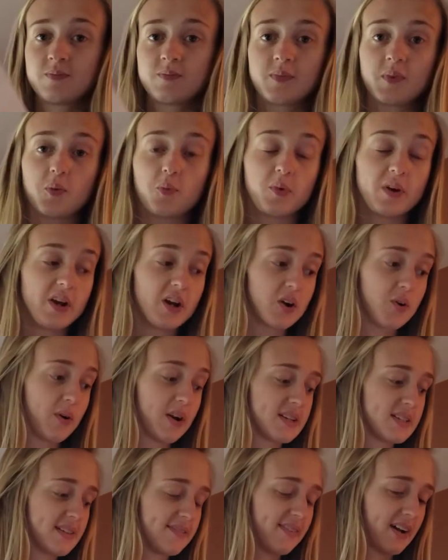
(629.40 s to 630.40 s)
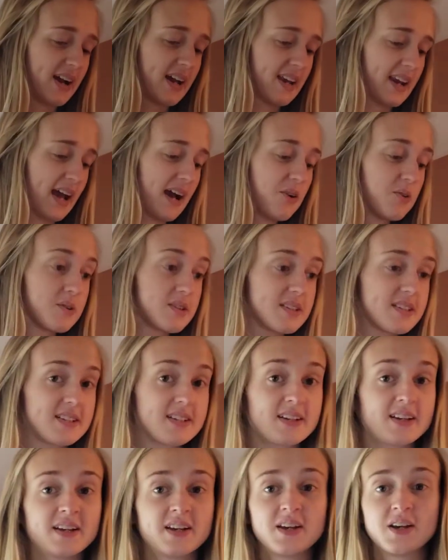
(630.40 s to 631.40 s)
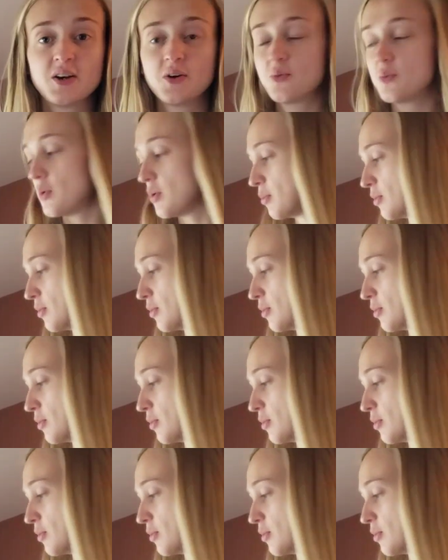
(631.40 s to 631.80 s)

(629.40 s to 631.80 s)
And we are going to find out. We'll